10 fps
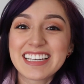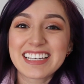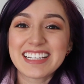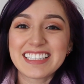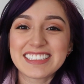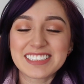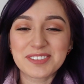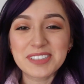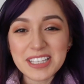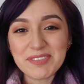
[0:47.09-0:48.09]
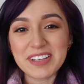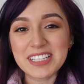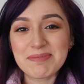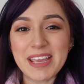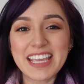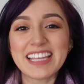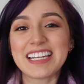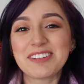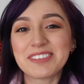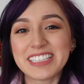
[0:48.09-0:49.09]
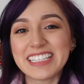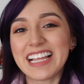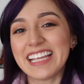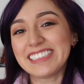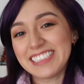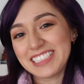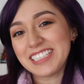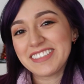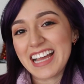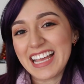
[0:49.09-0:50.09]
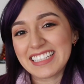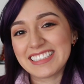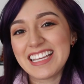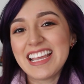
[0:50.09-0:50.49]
because they're really fun to make, and I really like teaching you guys,